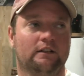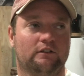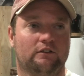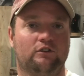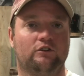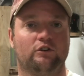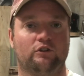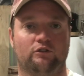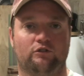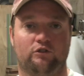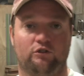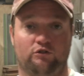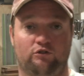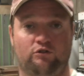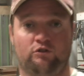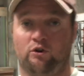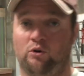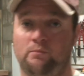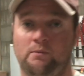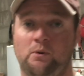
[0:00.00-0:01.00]
to
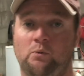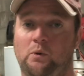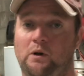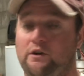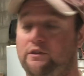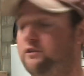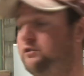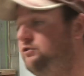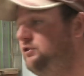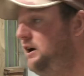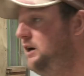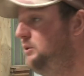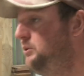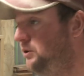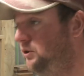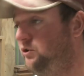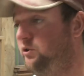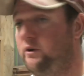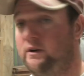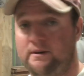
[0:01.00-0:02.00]
show me where the sour
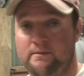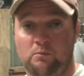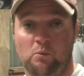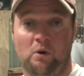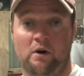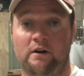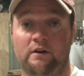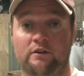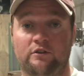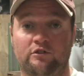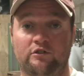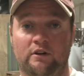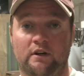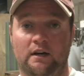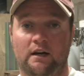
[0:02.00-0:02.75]
cream was,